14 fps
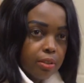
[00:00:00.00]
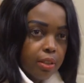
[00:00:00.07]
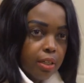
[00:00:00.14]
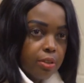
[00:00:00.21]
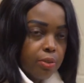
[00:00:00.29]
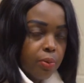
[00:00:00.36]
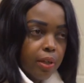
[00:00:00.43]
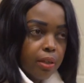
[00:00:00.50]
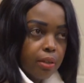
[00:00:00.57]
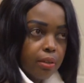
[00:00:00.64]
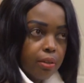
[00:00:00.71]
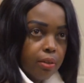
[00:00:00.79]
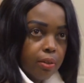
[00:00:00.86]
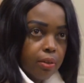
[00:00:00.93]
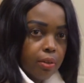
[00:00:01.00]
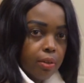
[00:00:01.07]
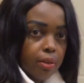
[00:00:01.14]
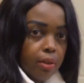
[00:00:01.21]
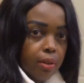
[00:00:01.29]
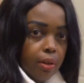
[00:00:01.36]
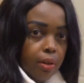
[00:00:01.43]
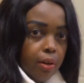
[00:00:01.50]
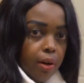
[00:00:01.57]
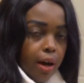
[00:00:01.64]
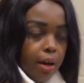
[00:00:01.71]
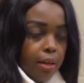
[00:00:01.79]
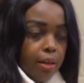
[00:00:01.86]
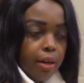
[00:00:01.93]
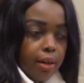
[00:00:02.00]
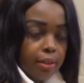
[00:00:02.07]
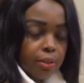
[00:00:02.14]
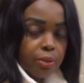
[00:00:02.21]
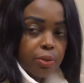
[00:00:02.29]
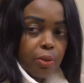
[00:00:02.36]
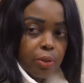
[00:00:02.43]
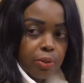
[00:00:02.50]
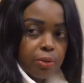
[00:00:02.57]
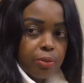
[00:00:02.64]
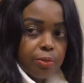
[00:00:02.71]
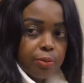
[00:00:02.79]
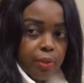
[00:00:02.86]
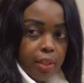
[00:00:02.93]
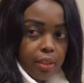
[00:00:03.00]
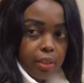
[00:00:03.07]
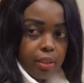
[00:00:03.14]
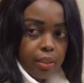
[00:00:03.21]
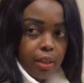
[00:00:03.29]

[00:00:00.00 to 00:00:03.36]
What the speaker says: That's when I had to go to find